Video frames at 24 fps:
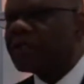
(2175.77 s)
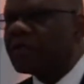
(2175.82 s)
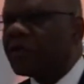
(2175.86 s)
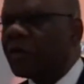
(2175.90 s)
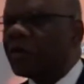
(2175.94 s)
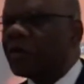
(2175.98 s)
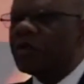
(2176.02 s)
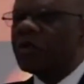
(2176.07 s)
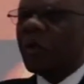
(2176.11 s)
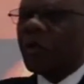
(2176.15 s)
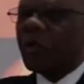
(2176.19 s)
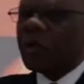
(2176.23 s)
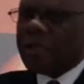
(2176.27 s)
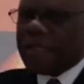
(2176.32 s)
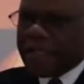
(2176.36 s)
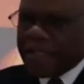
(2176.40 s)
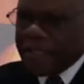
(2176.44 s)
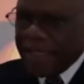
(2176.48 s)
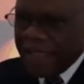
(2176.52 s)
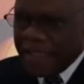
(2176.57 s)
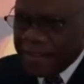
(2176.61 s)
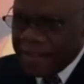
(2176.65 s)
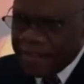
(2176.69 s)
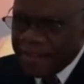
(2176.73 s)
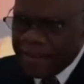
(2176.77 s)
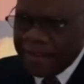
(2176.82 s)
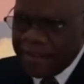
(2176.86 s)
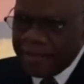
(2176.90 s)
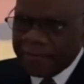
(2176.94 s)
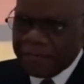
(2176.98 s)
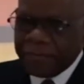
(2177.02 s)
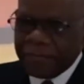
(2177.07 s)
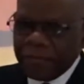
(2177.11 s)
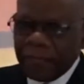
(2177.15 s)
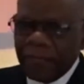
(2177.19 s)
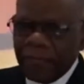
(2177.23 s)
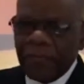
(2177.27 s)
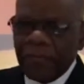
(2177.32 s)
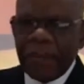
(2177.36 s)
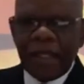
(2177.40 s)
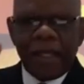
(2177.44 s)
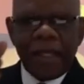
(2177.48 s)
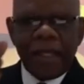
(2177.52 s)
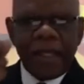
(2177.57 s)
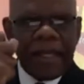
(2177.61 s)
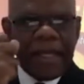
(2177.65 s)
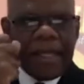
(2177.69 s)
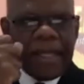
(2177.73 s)
notice this.
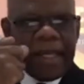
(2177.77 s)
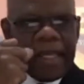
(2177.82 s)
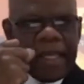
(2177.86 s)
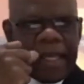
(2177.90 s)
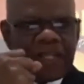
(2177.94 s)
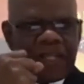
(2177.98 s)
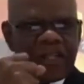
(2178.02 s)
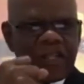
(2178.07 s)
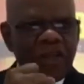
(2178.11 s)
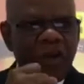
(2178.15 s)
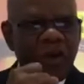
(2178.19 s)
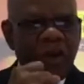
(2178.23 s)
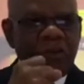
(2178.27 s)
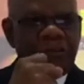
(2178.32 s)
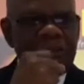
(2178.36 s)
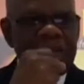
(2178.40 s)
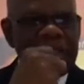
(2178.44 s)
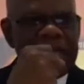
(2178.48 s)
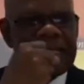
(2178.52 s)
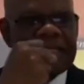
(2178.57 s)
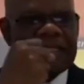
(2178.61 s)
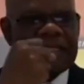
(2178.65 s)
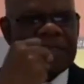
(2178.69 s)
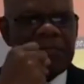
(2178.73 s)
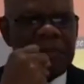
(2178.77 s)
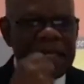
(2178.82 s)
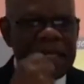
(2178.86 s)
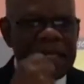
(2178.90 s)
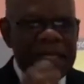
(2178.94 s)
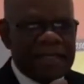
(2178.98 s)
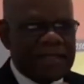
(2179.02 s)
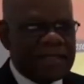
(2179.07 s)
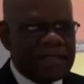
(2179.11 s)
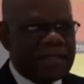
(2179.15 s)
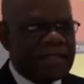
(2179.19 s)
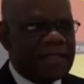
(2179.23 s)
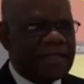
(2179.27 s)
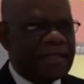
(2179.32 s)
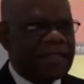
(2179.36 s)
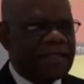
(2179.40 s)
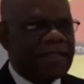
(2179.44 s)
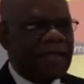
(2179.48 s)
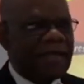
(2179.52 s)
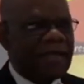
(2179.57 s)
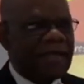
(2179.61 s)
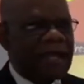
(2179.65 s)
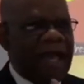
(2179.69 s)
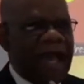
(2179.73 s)
Each of these beasts
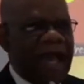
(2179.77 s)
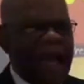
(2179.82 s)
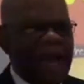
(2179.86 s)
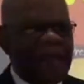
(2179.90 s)
have a